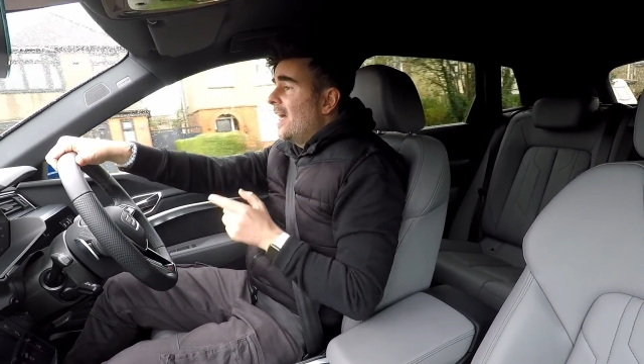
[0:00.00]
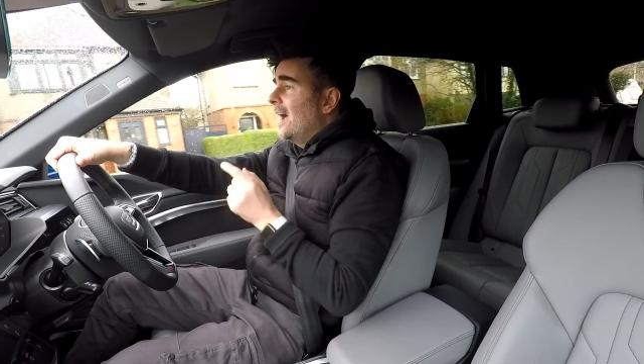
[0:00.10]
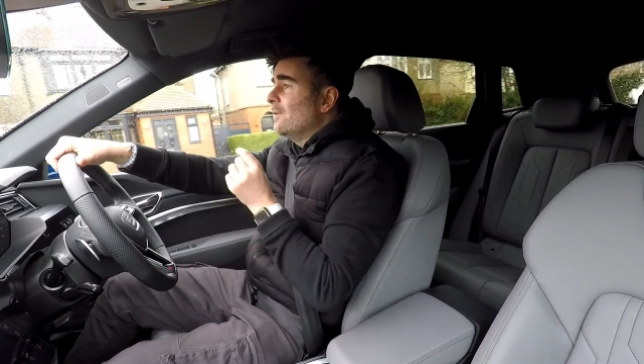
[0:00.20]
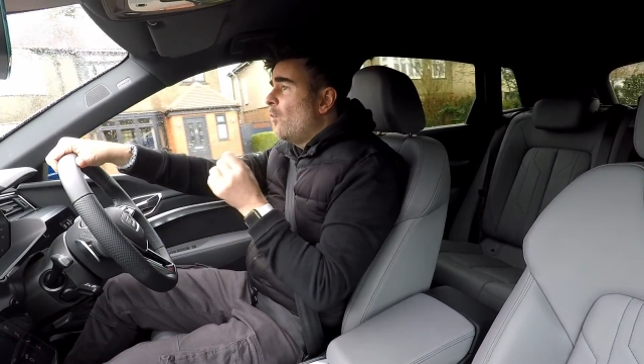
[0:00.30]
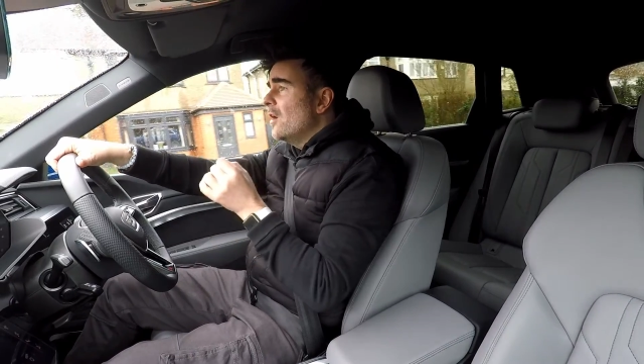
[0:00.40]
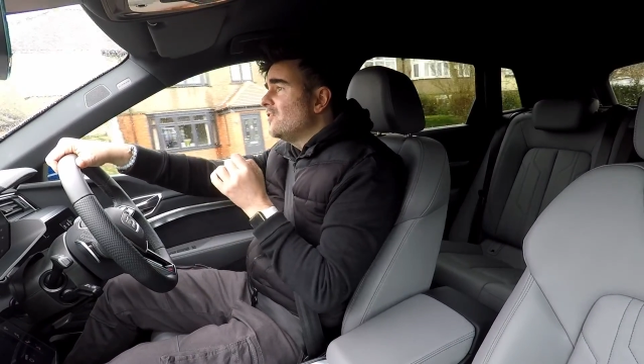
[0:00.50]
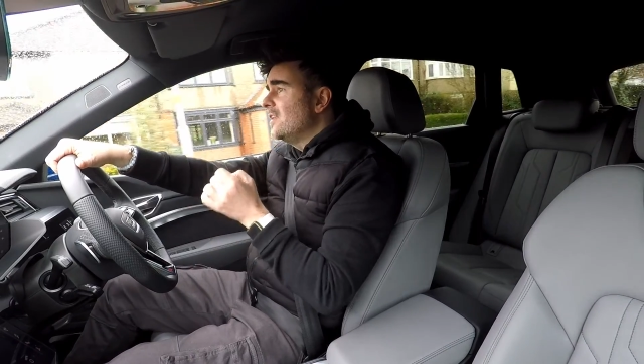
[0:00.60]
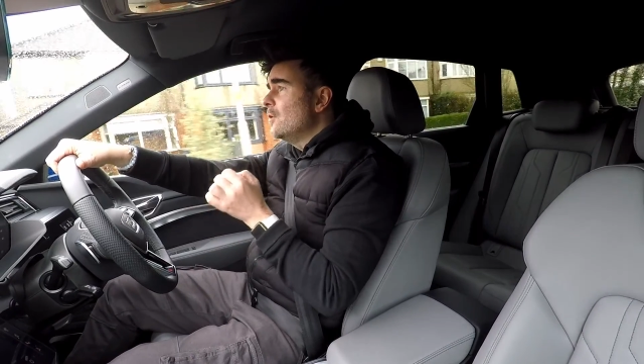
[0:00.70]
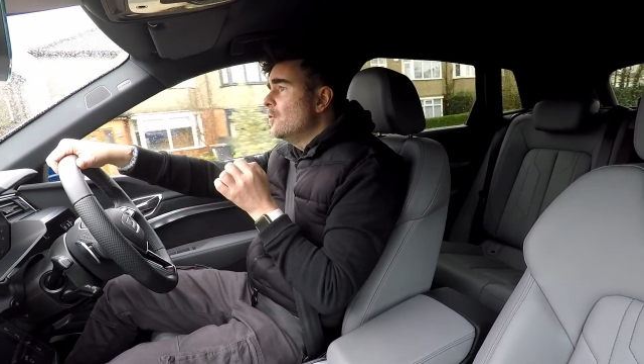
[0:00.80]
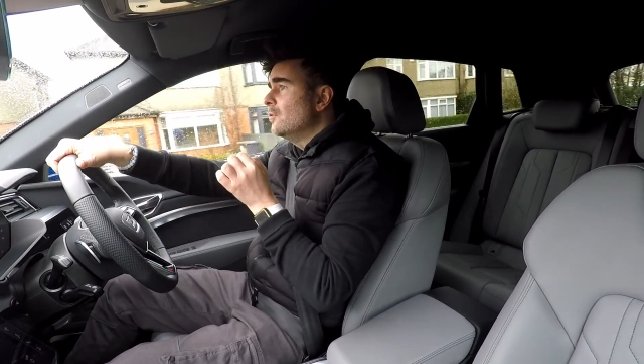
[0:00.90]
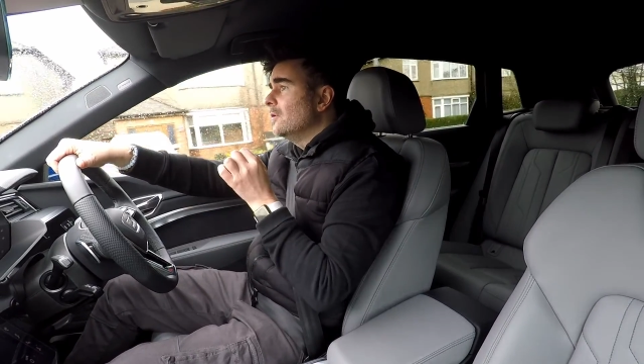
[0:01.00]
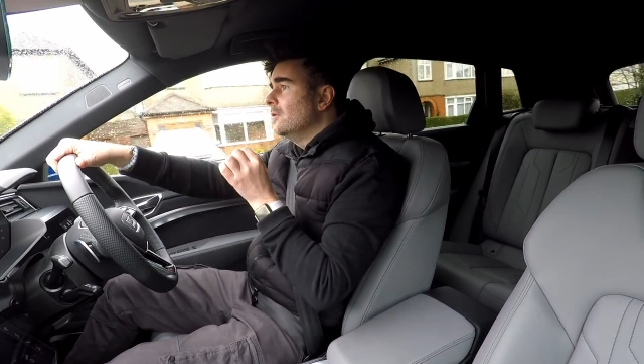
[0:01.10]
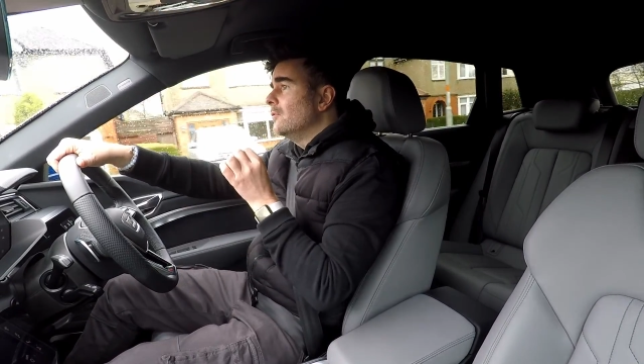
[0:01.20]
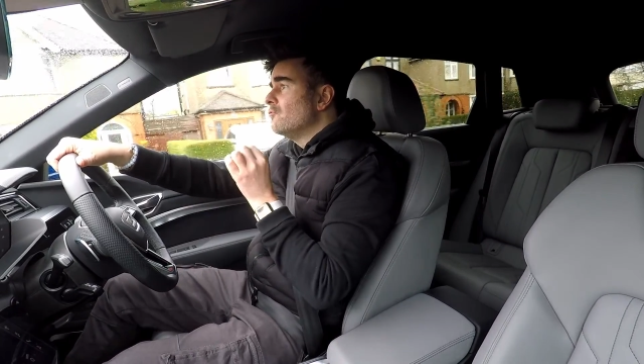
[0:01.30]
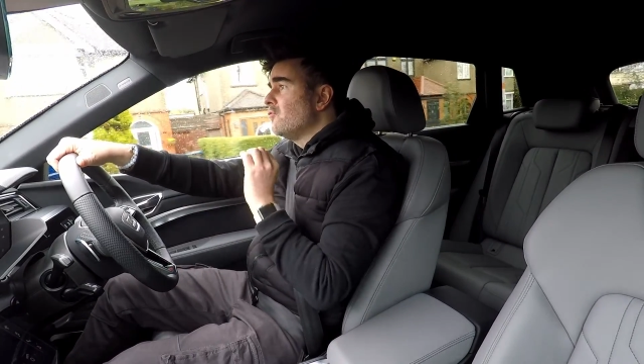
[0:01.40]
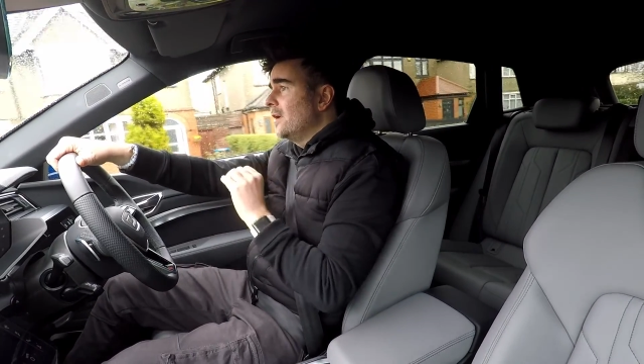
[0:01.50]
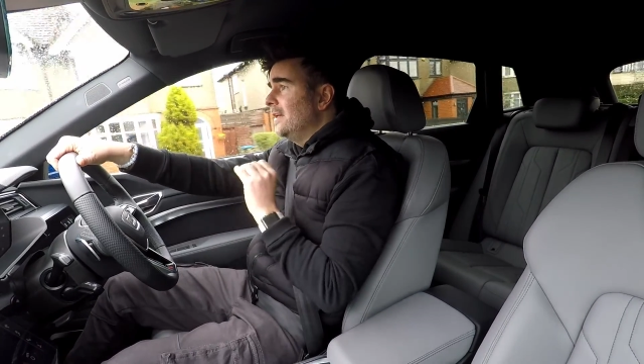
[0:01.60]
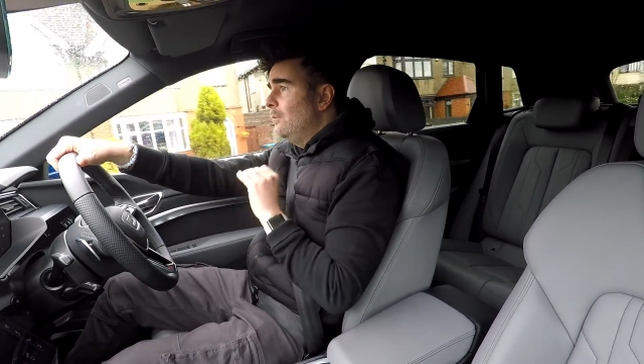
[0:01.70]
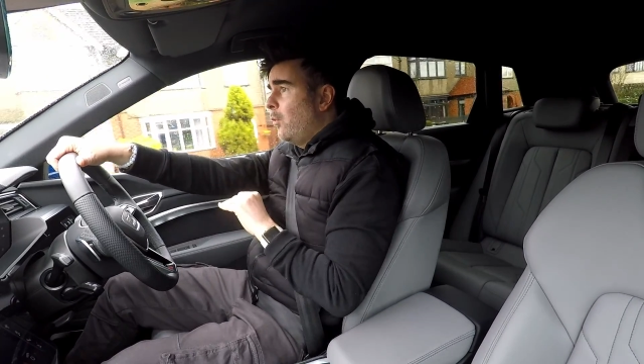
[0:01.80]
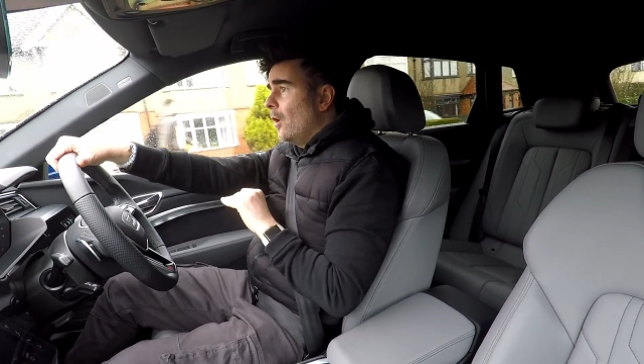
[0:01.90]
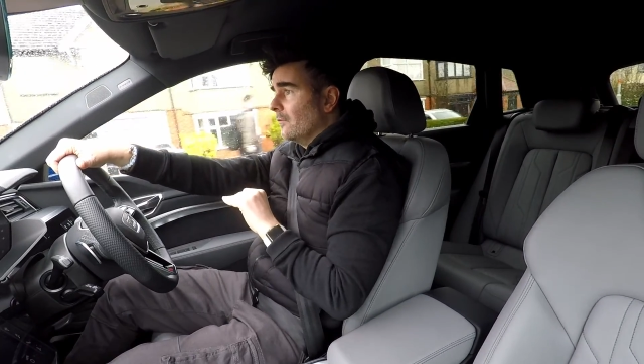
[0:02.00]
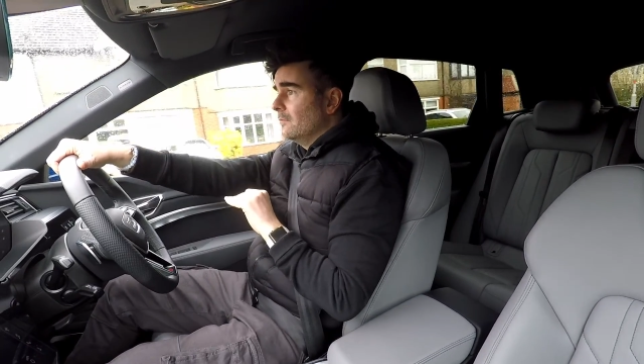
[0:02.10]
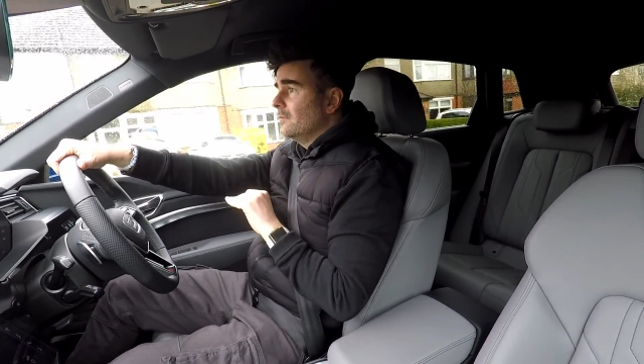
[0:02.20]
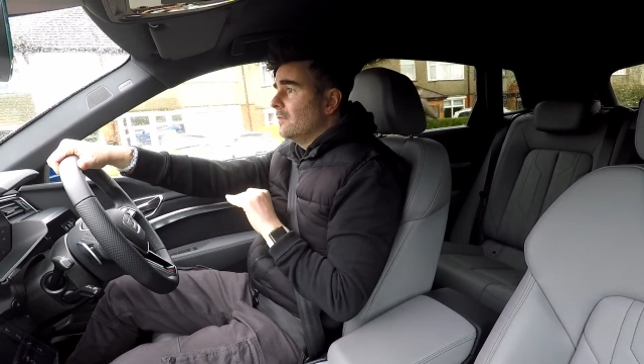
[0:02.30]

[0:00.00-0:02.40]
And what I still really want